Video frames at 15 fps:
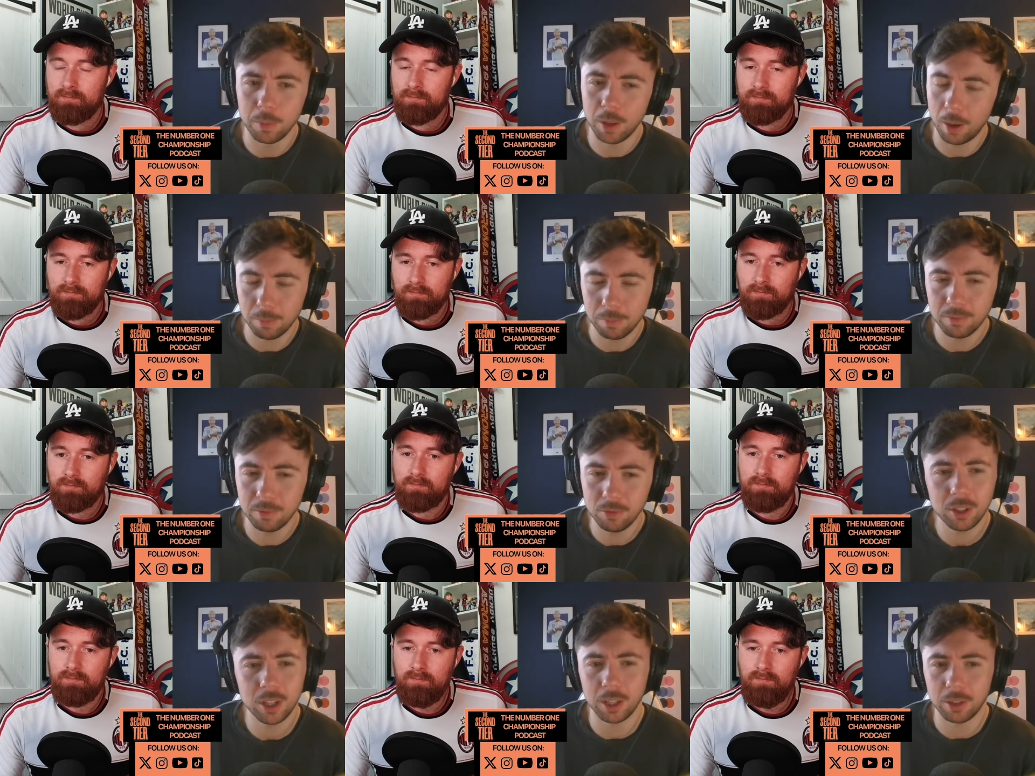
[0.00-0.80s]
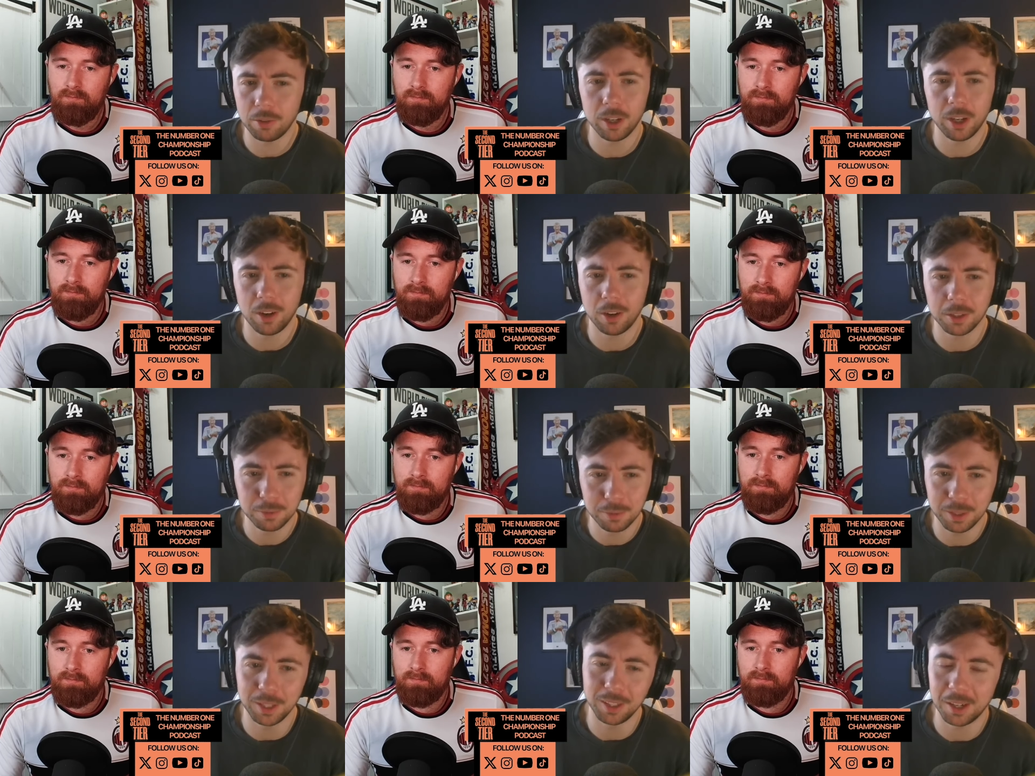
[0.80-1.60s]
Speaker 1: a really really nice
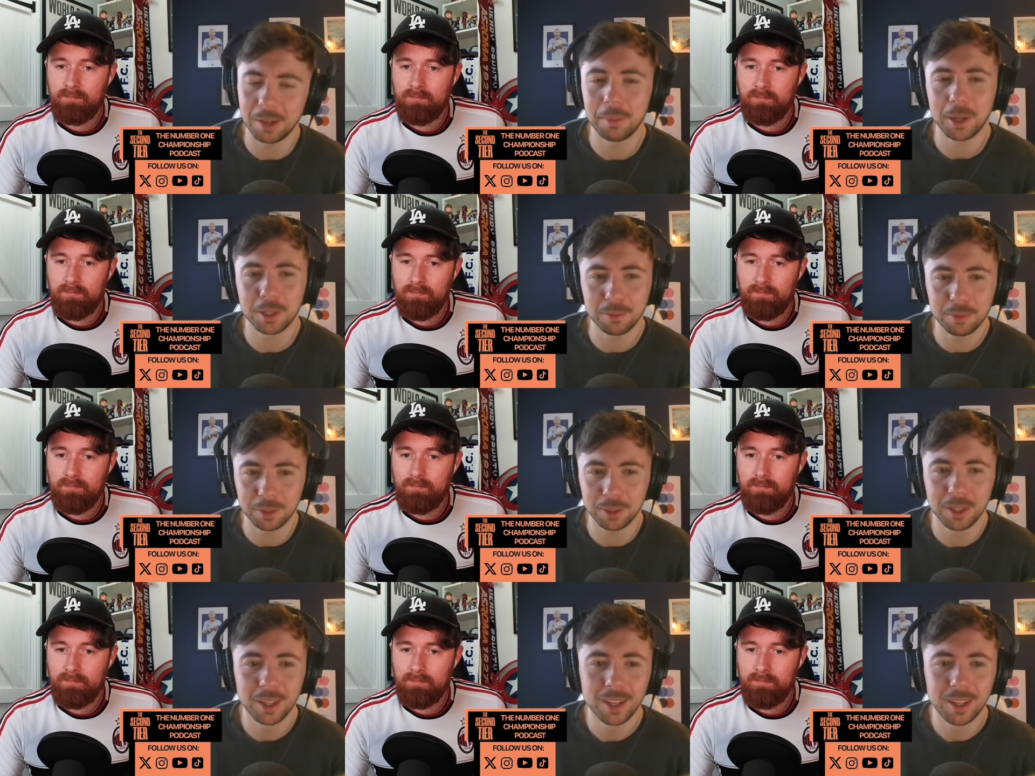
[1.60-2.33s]
feeling, I imagine, for